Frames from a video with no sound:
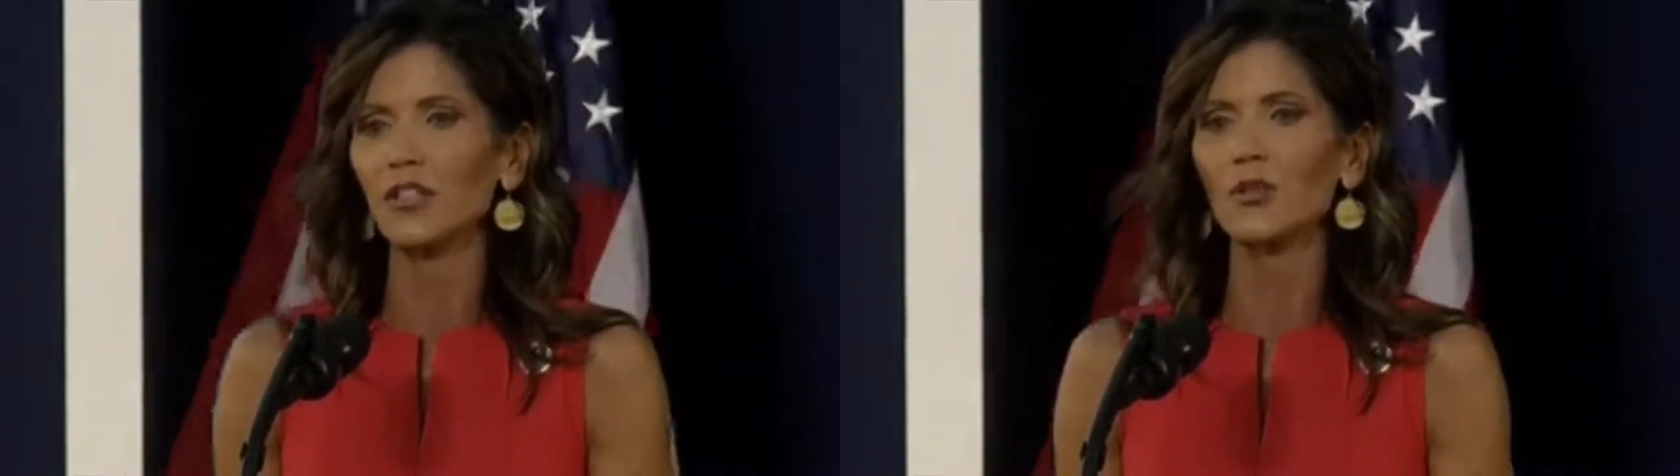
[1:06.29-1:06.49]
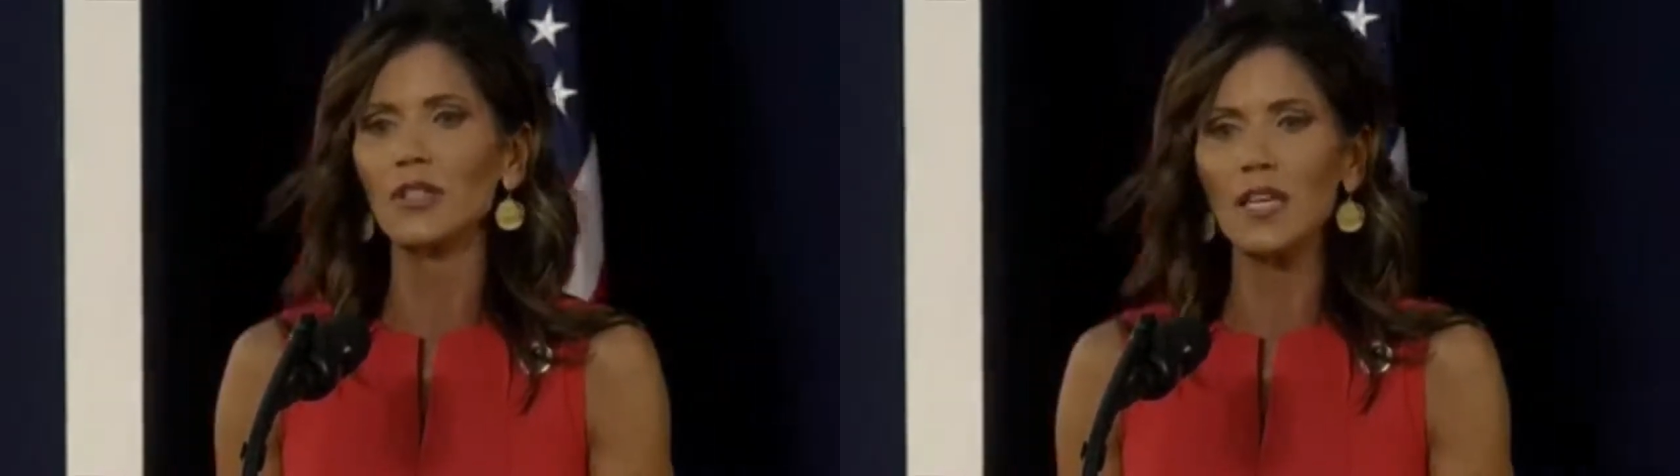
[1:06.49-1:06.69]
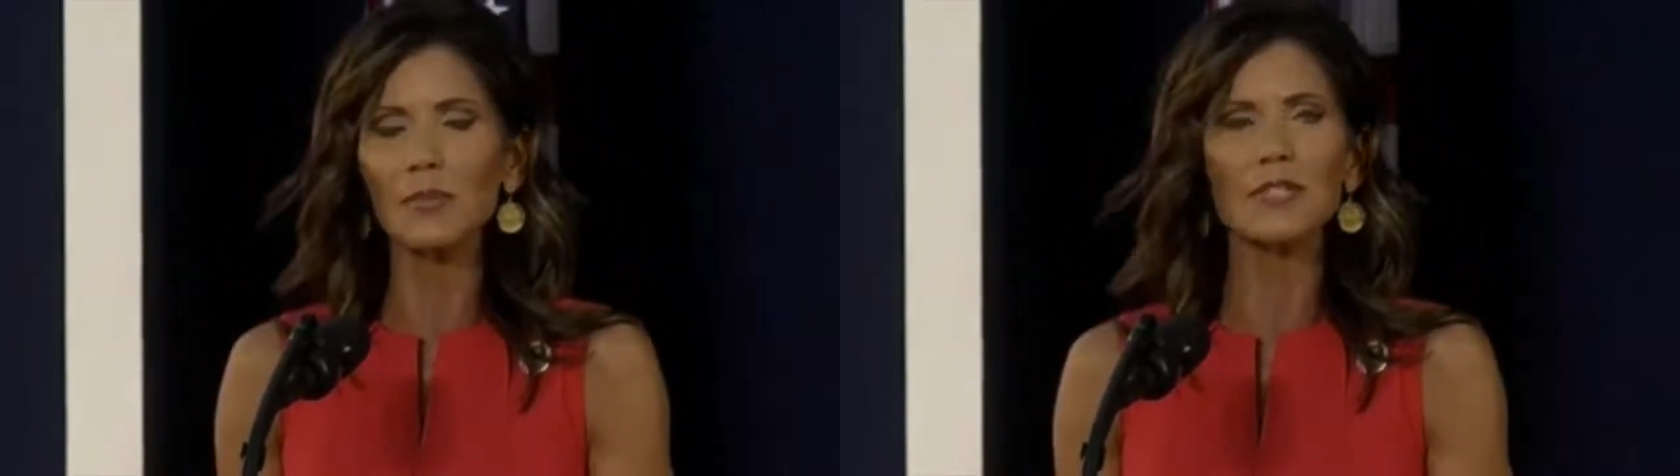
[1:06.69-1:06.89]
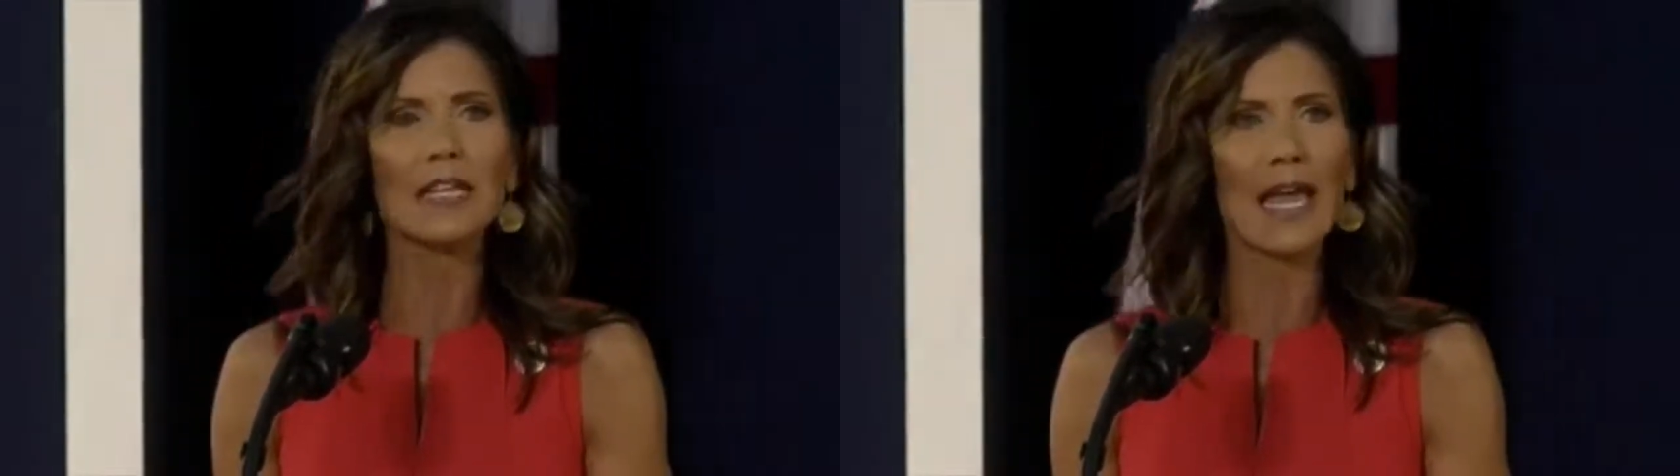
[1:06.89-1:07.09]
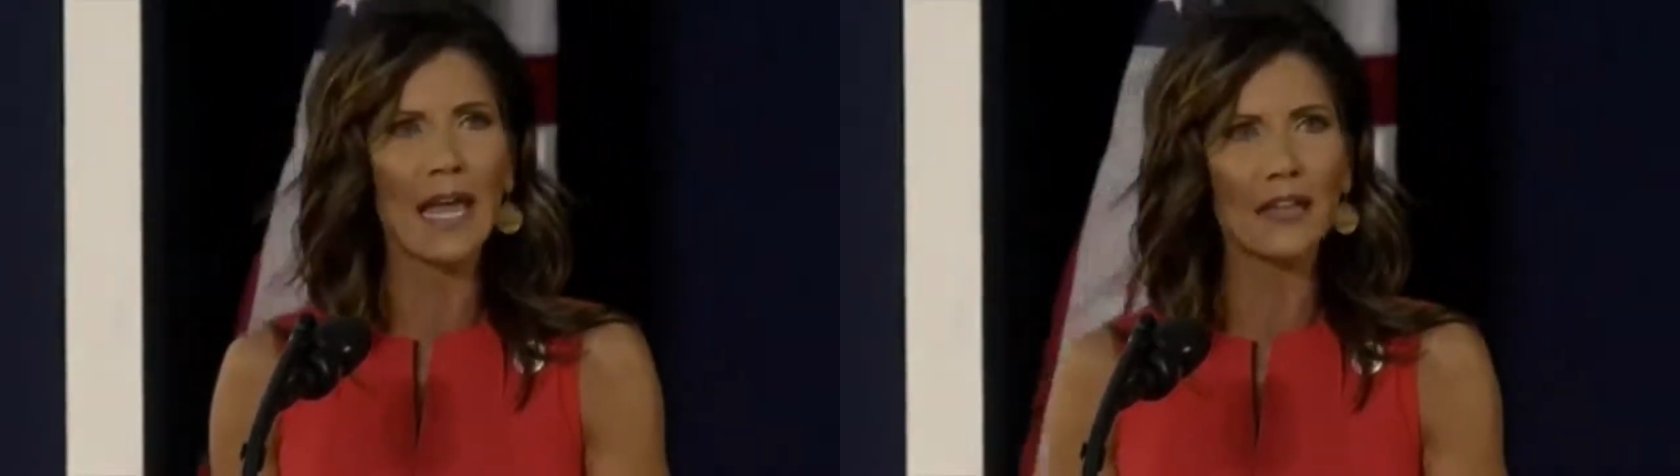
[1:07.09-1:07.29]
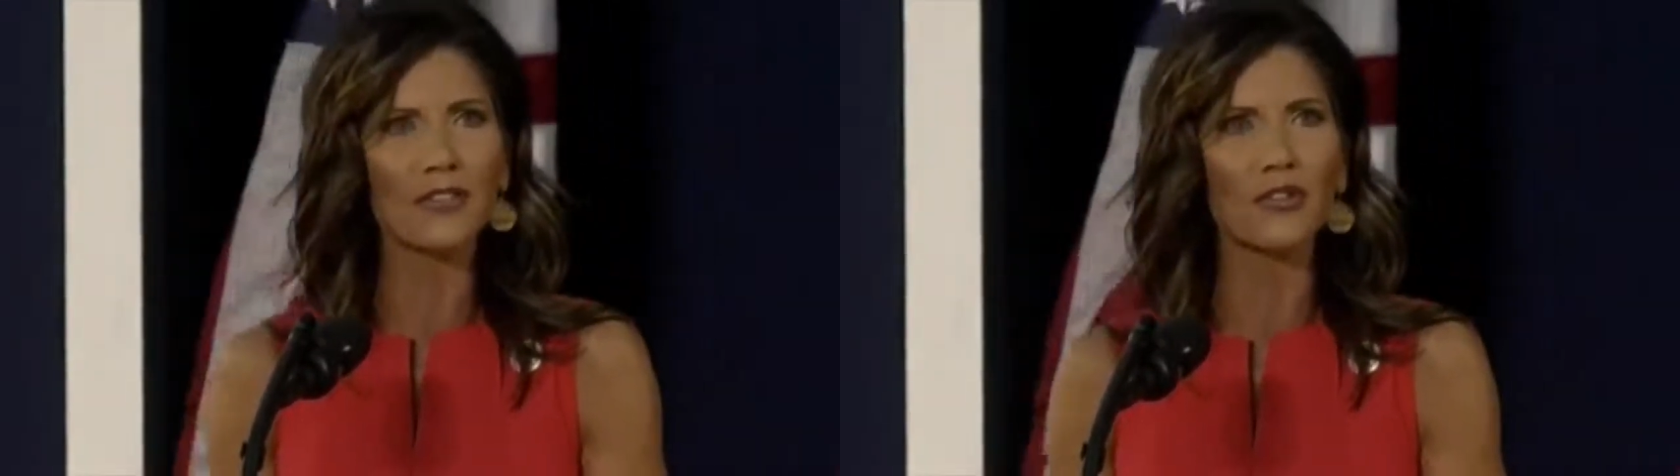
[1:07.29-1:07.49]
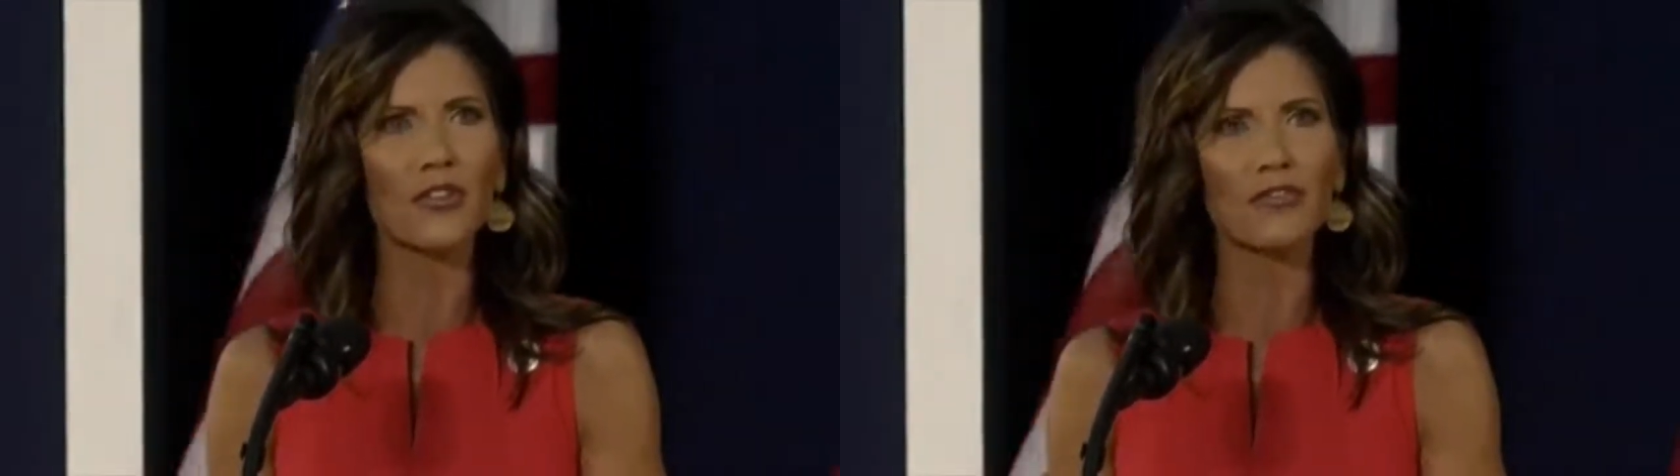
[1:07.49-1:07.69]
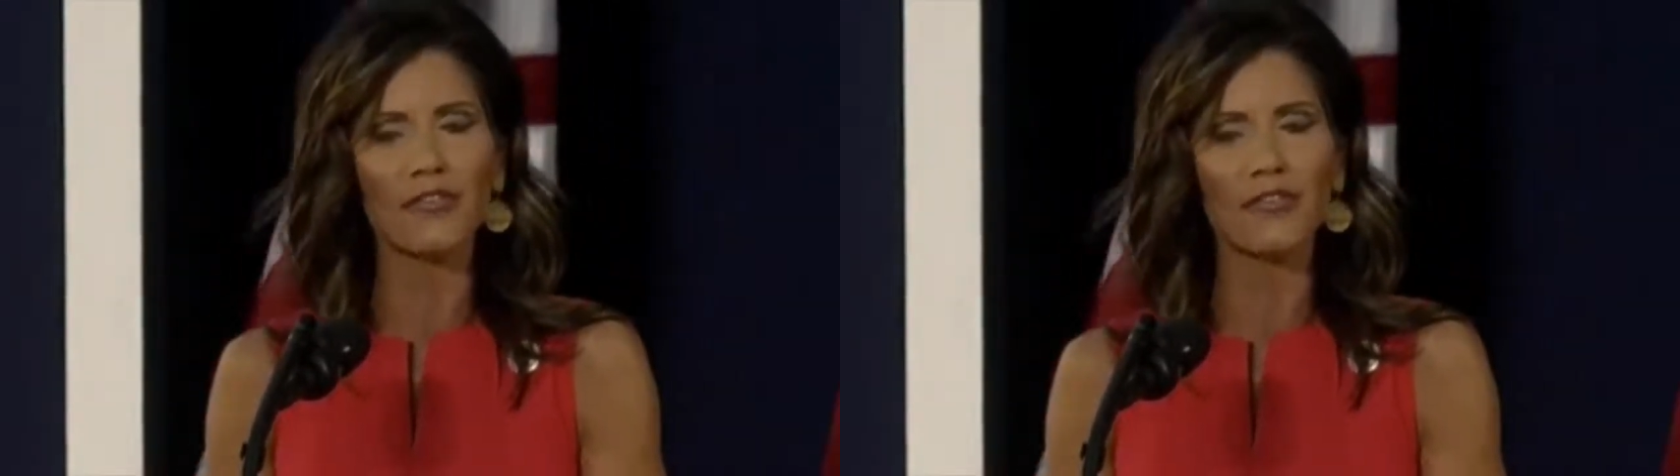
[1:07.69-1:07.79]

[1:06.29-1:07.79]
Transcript: To attempt to cancel the